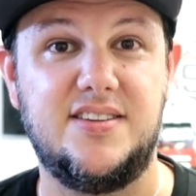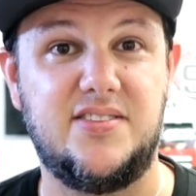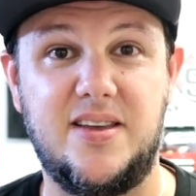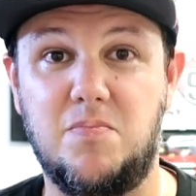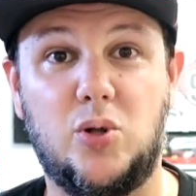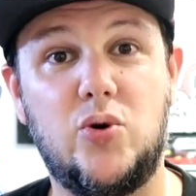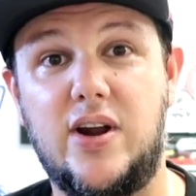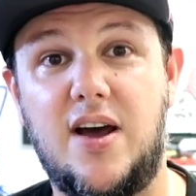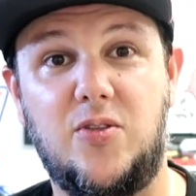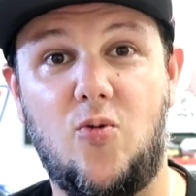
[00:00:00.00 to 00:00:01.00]
So they blew
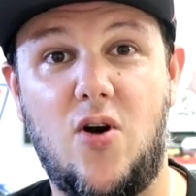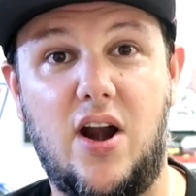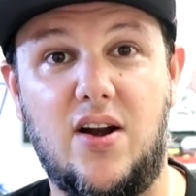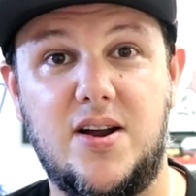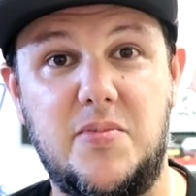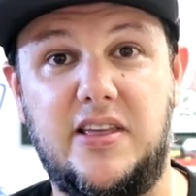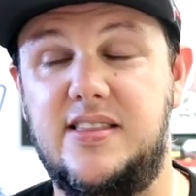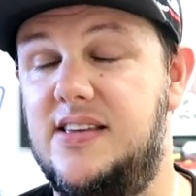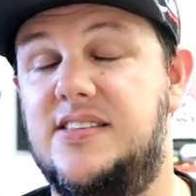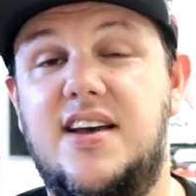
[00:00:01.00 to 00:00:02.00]
it out of the water. I mean,
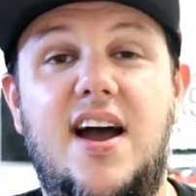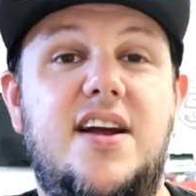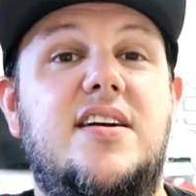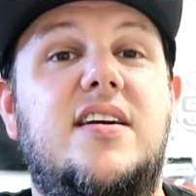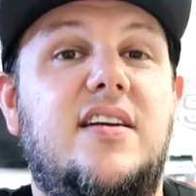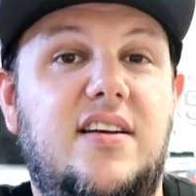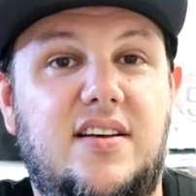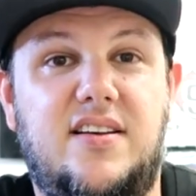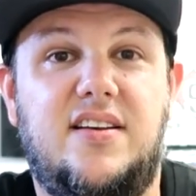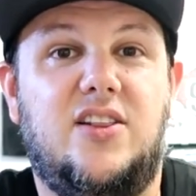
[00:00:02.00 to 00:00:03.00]
like the entire
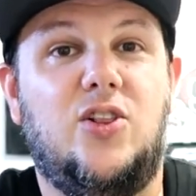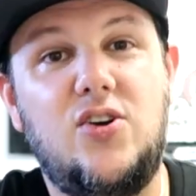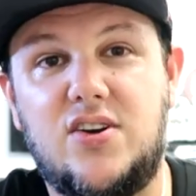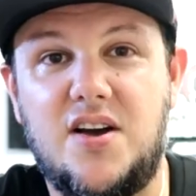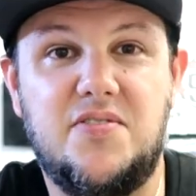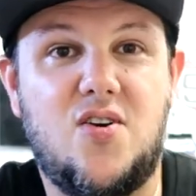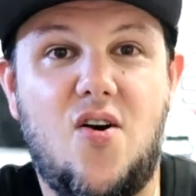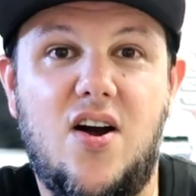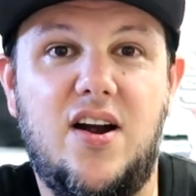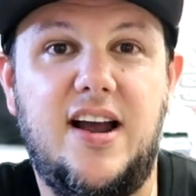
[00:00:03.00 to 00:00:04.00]
look of the
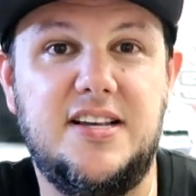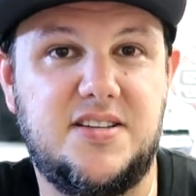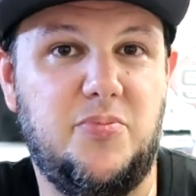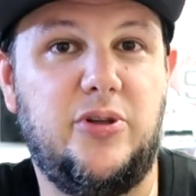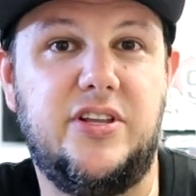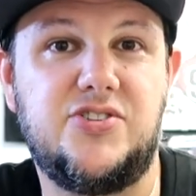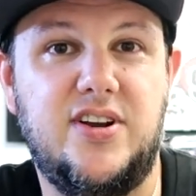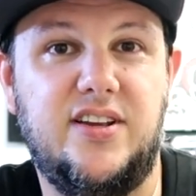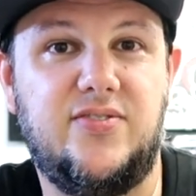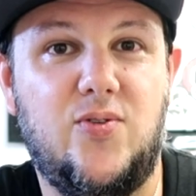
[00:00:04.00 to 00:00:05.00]
car has completely
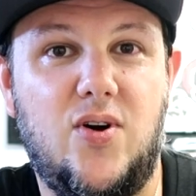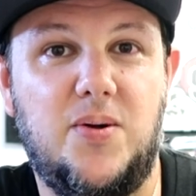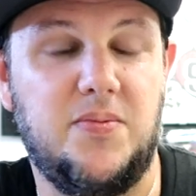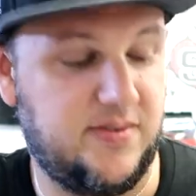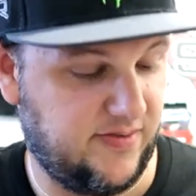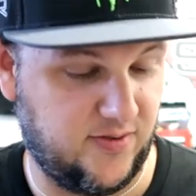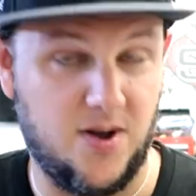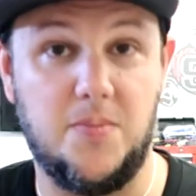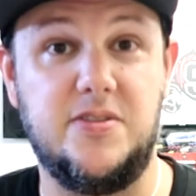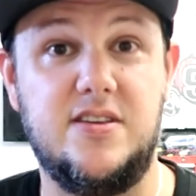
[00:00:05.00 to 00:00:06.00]
transformed
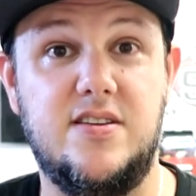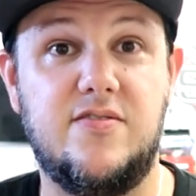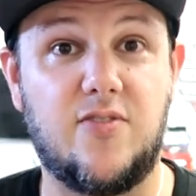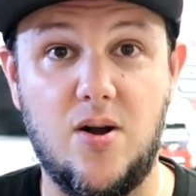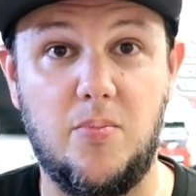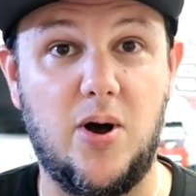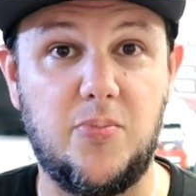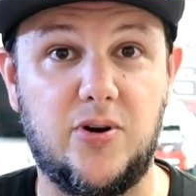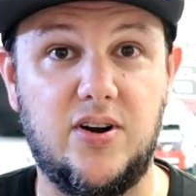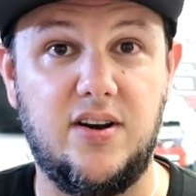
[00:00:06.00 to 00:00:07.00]
from the front
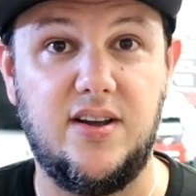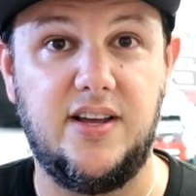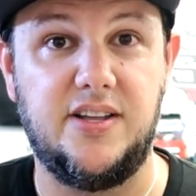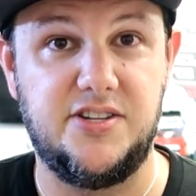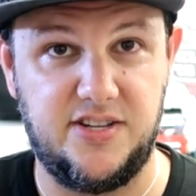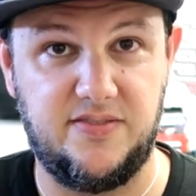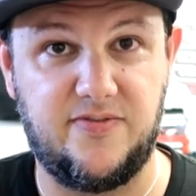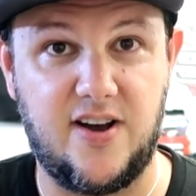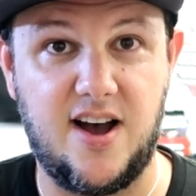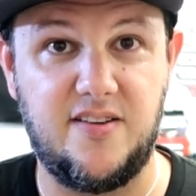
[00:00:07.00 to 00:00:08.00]
bumper,
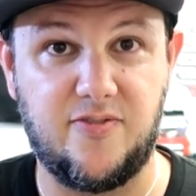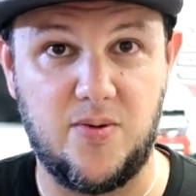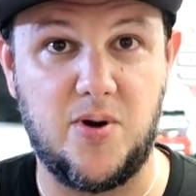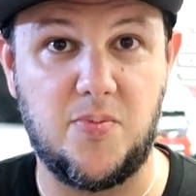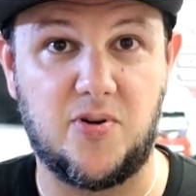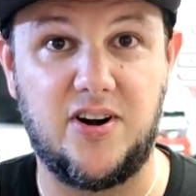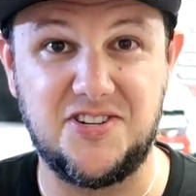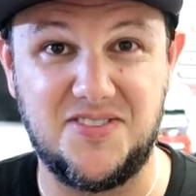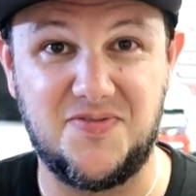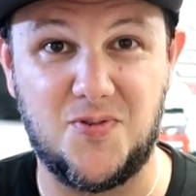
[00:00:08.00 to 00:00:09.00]
Gen 5 front bumper on
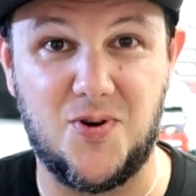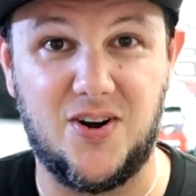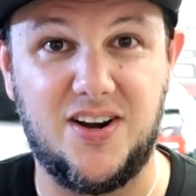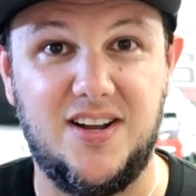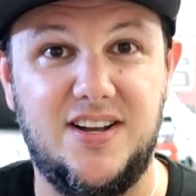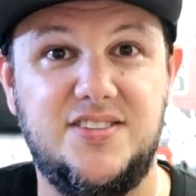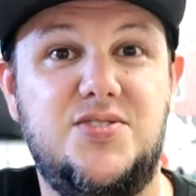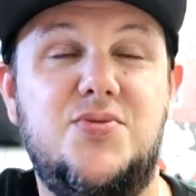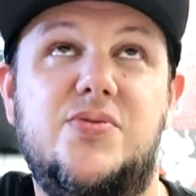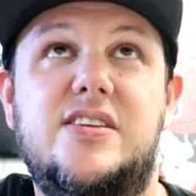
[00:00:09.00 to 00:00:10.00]
our Gen 4
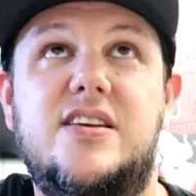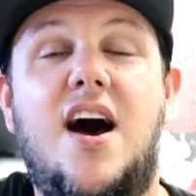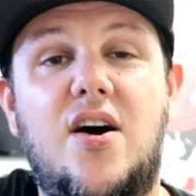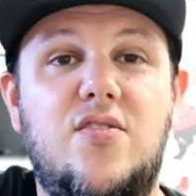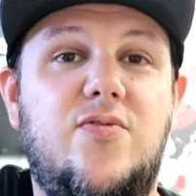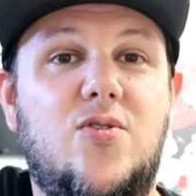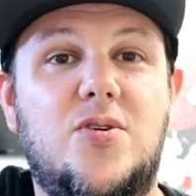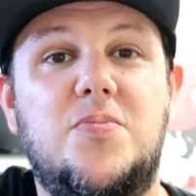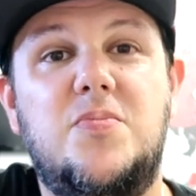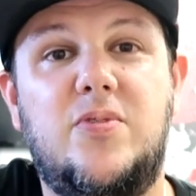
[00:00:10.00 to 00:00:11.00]
to the
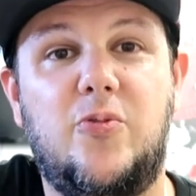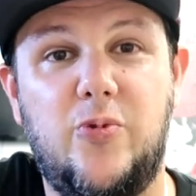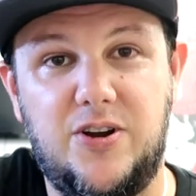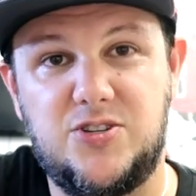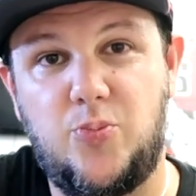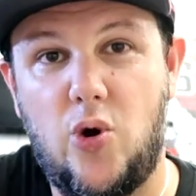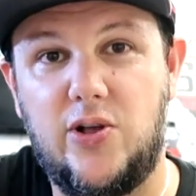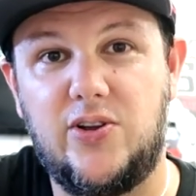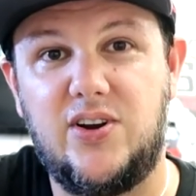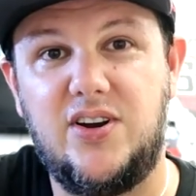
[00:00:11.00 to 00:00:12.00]
AutoForm rear
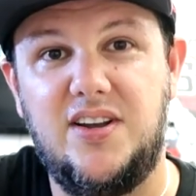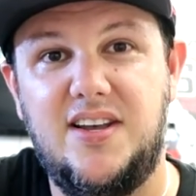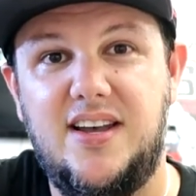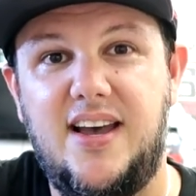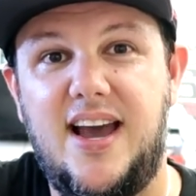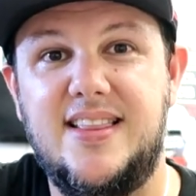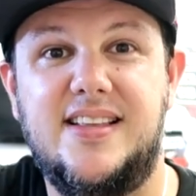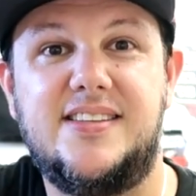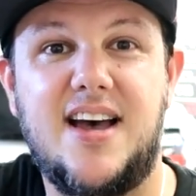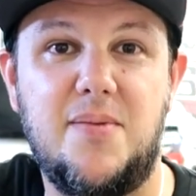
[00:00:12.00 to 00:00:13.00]
spoiler. And
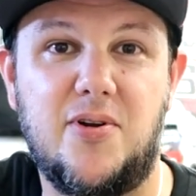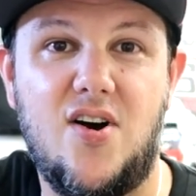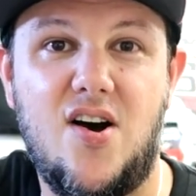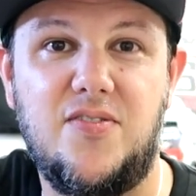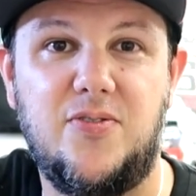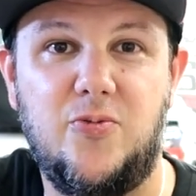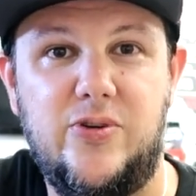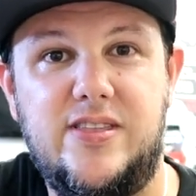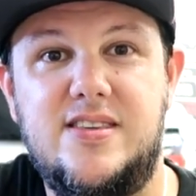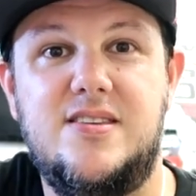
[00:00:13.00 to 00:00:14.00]
then to top it off
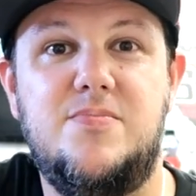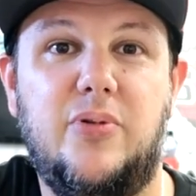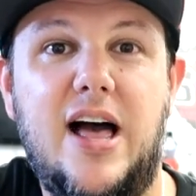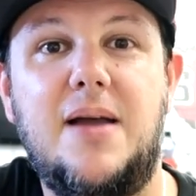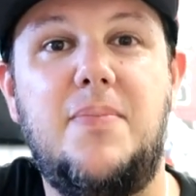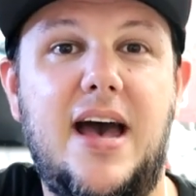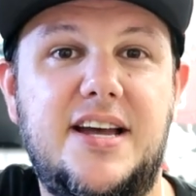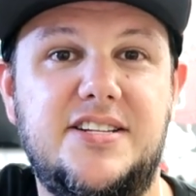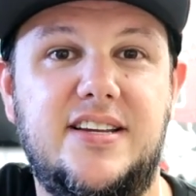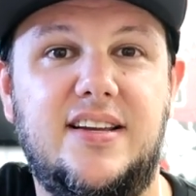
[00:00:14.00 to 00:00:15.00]
with the black
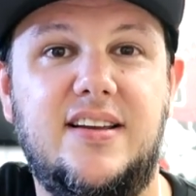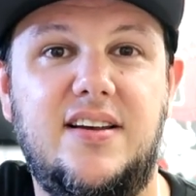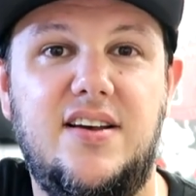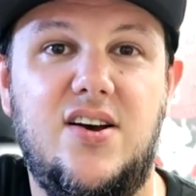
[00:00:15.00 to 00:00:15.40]
badging